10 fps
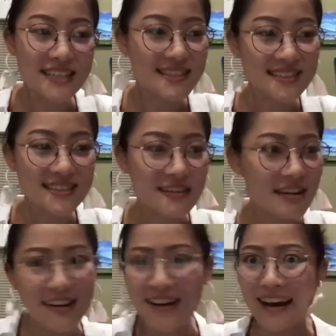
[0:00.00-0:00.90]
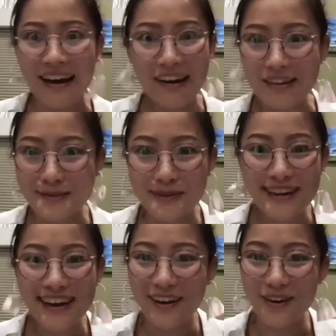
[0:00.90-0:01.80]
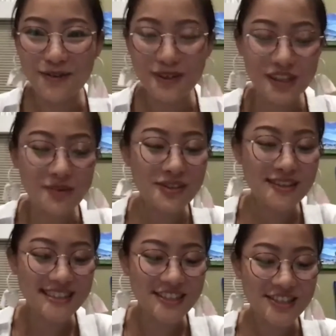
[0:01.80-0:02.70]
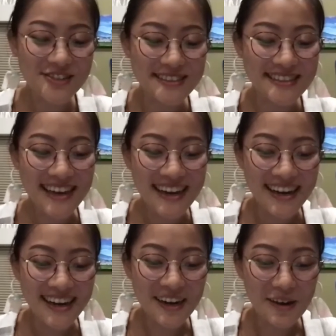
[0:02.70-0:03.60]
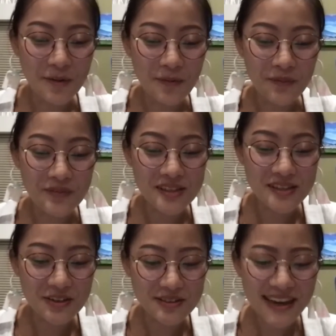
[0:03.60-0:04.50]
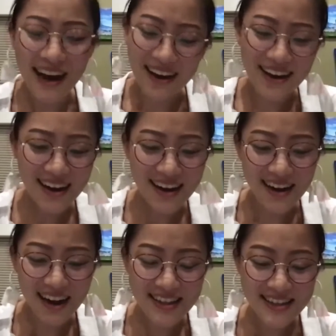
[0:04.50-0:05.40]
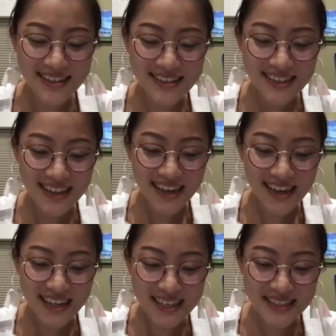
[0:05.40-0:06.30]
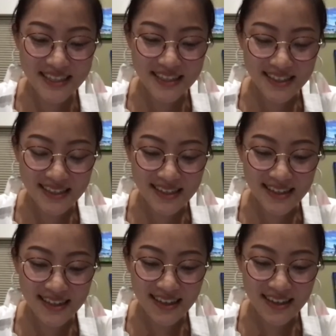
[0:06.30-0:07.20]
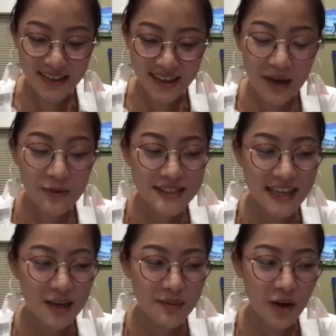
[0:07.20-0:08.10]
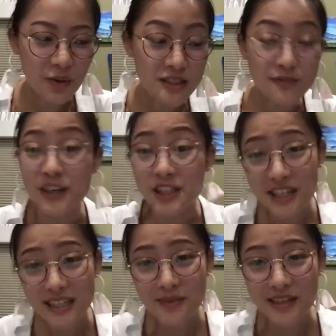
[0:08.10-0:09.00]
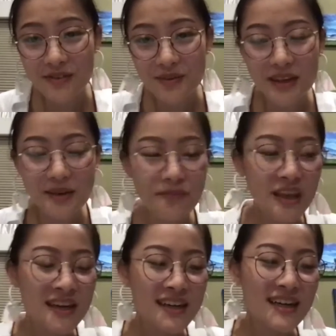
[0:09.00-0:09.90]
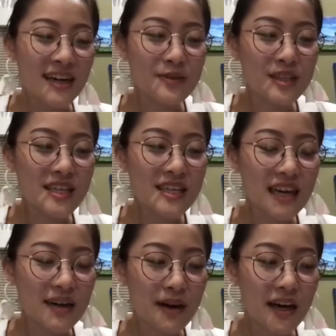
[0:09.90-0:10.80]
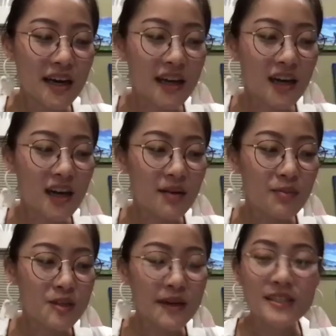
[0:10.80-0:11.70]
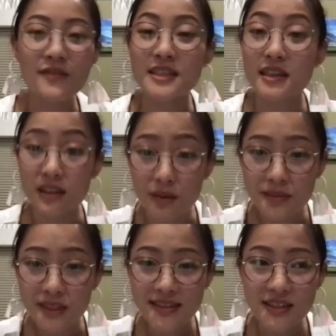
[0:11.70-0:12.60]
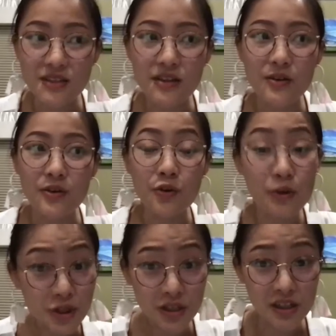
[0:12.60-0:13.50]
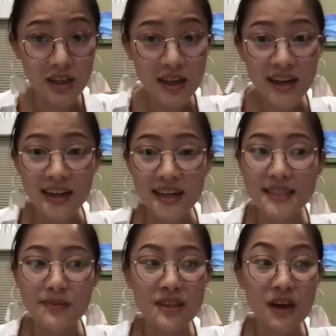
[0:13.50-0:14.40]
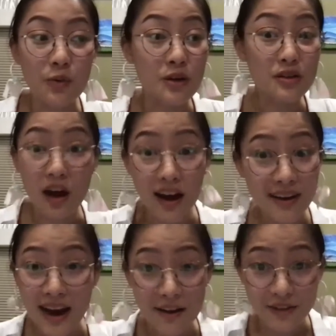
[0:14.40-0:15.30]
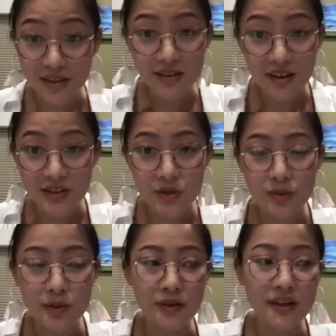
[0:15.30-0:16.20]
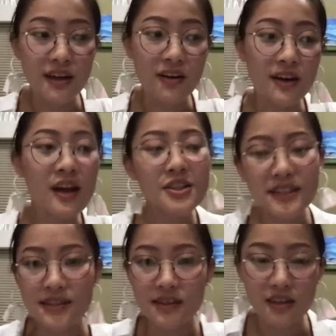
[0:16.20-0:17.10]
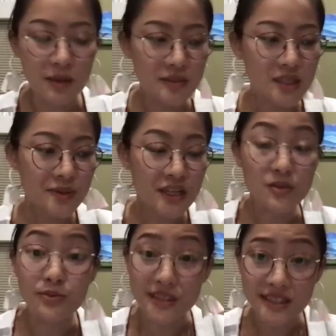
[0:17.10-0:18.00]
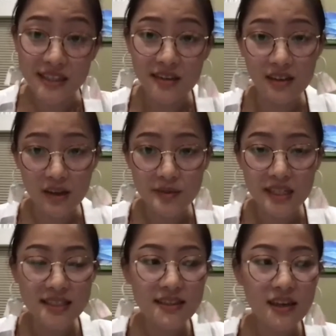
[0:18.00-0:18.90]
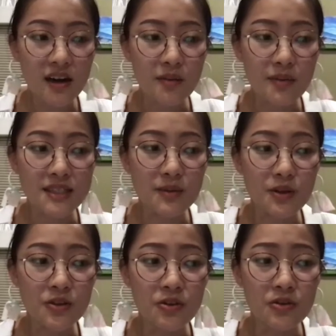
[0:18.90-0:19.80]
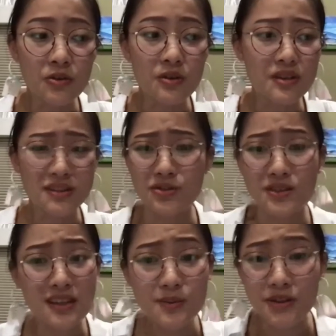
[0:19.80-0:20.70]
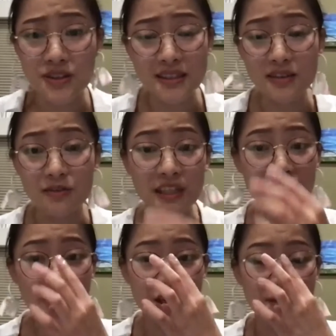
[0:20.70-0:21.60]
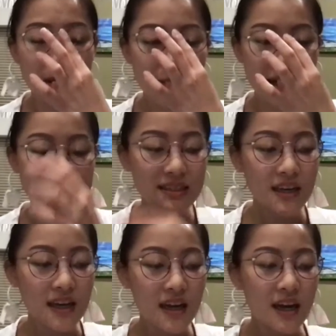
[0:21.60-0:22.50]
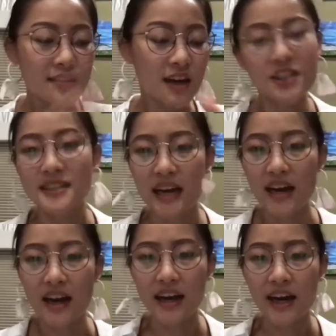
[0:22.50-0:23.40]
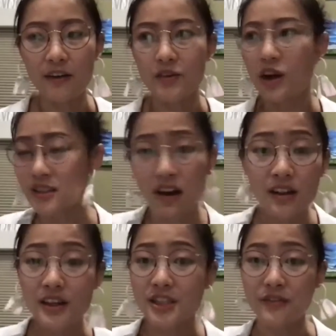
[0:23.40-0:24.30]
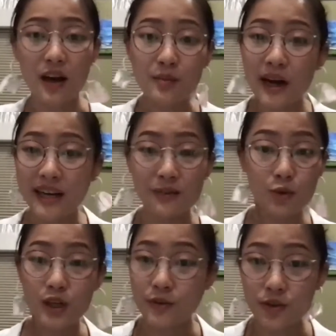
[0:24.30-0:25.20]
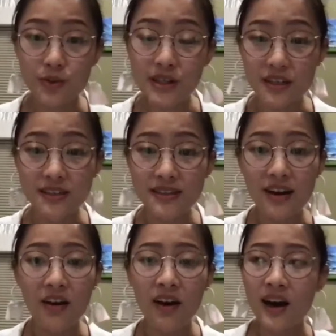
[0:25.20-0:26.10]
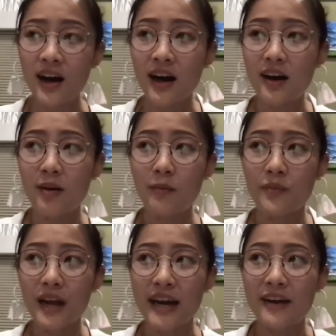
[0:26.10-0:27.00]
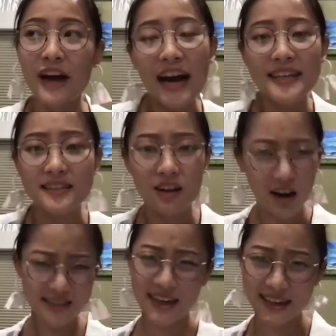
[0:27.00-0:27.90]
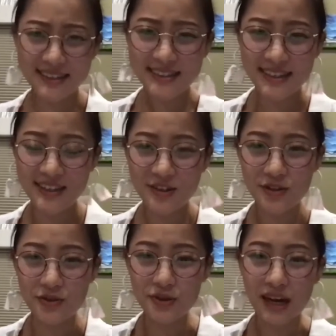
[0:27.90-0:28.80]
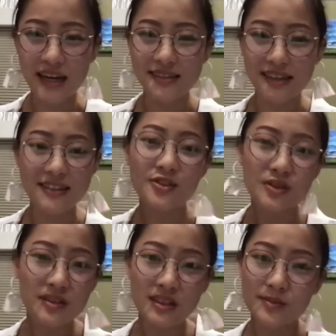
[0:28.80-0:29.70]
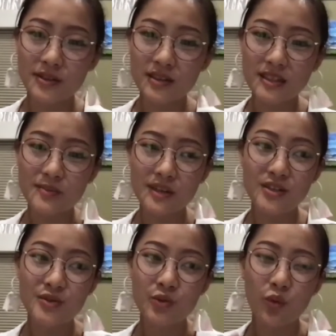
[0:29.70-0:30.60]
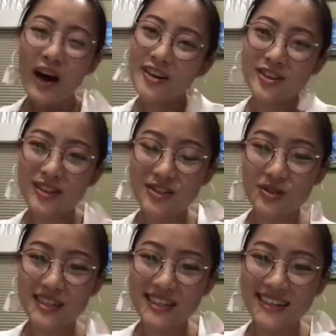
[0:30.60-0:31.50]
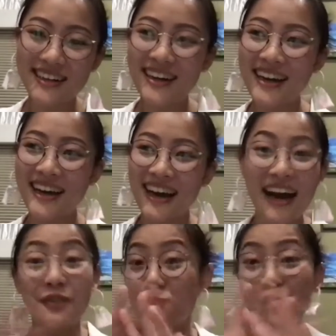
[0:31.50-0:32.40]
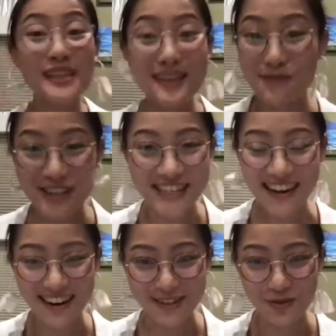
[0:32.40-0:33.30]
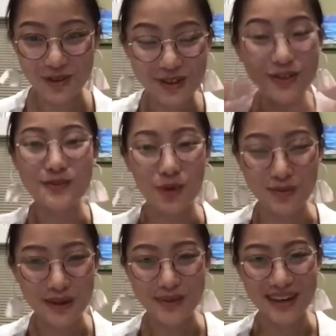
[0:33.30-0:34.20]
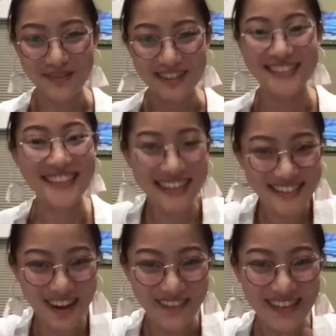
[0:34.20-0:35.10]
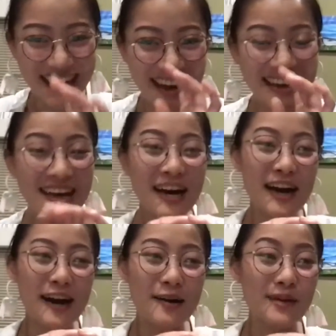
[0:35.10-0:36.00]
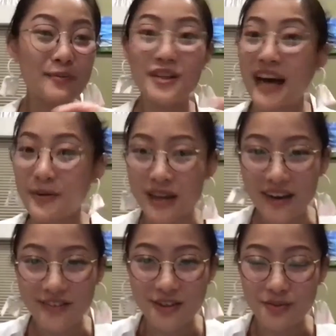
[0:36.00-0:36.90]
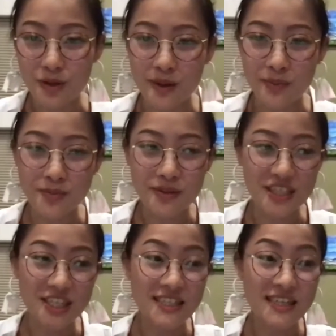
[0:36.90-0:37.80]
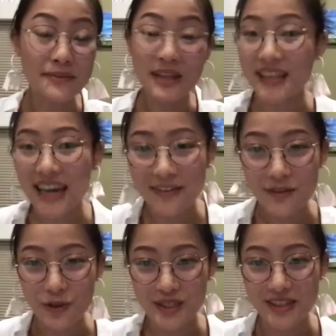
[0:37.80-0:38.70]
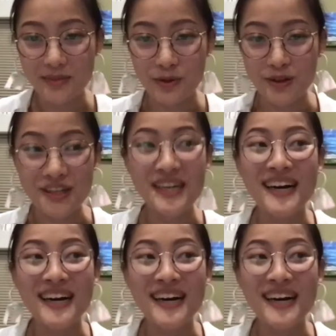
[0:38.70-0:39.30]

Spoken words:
to see how things pan out. Who will the community choose? So yeah, I guess the thing I will say about what differentiates me from them, I really think that my perspective as an alumnus is crucial. It's something that we're not having on the school board right now. And not just as an alumnus, but as a recent alumnus, as someone who the student experience is still very fresh in my mind. Not just that, I have gone to college, I've come back, I've worked for 3 years now. I have added context to that student experience, because while you're a student here, I really appreciate our student board member. I'm just gonna start with that. I'm glad we have a student board member position. I'm glad they have a voice on the board.